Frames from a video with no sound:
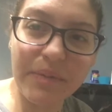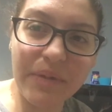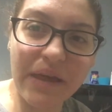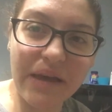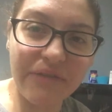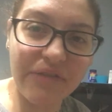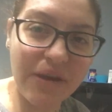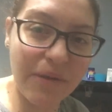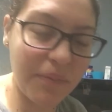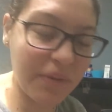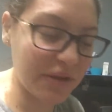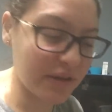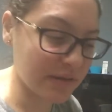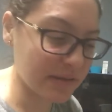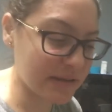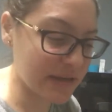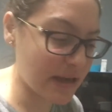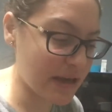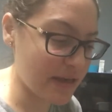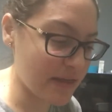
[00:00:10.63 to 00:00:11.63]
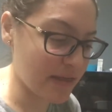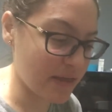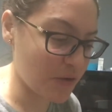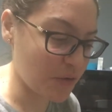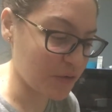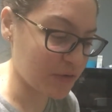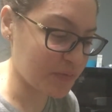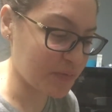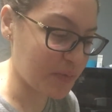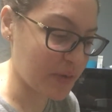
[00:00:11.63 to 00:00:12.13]
have their pills in
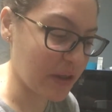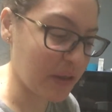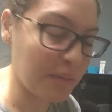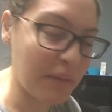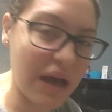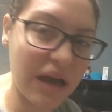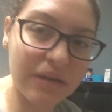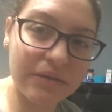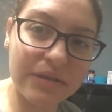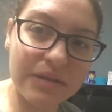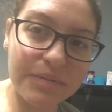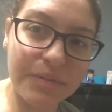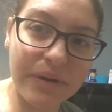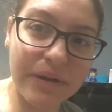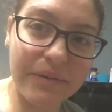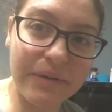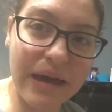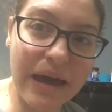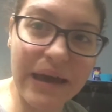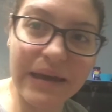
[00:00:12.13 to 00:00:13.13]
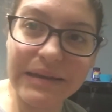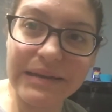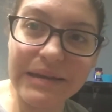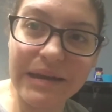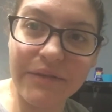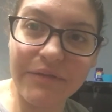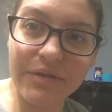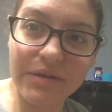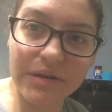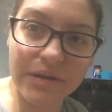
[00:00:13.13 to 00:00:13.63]
those pill boxes, but I
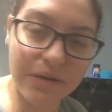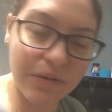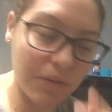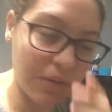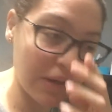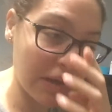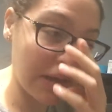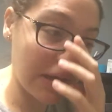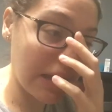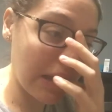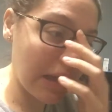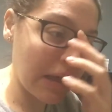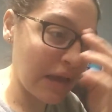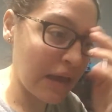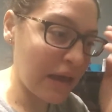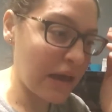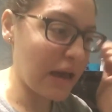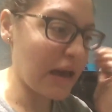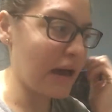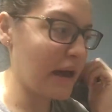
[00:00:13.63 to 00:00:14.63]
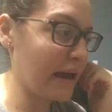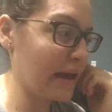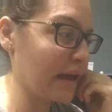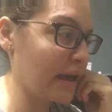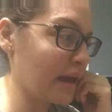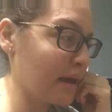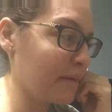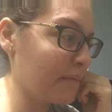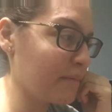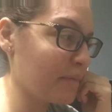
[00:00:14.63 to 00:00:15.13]
never do. I
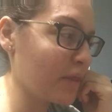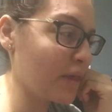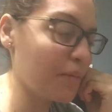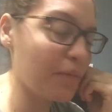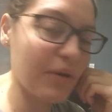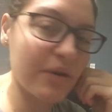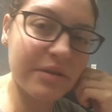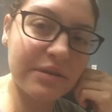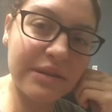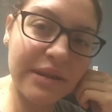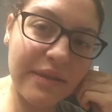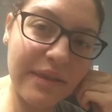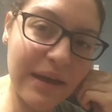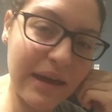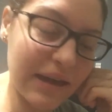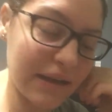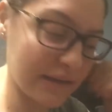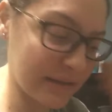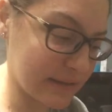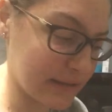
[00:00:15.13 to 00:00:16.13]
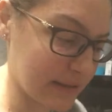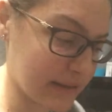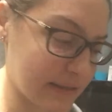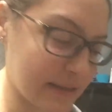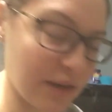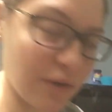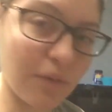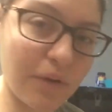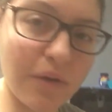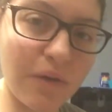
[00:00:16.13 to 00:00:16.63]
am the person that sits
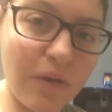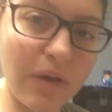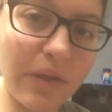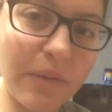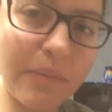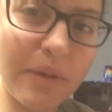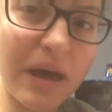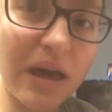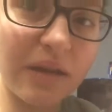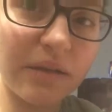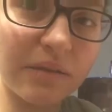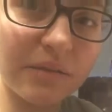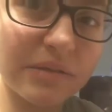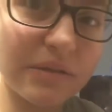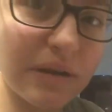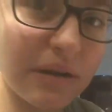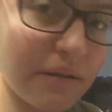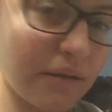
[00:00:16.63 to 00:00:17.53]
here with all the bottles and